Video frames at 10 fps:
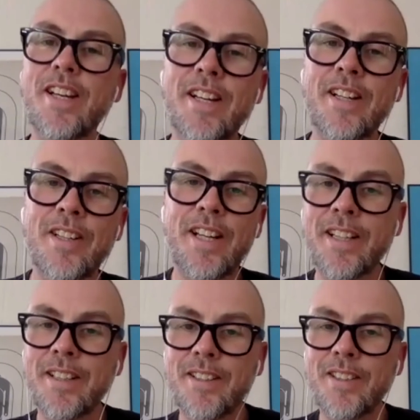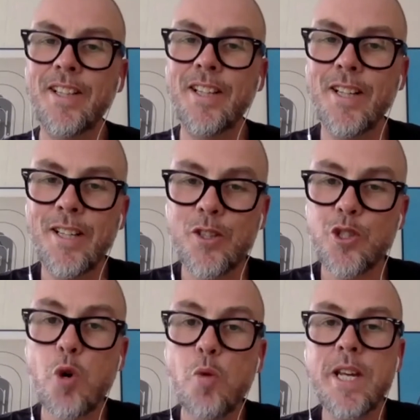and
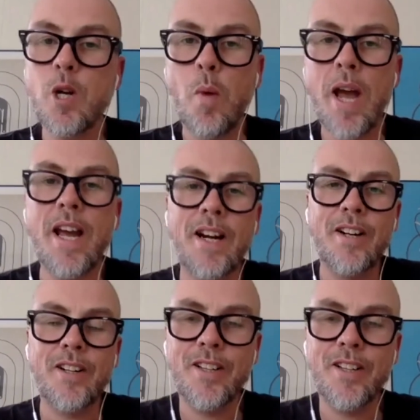to be aware,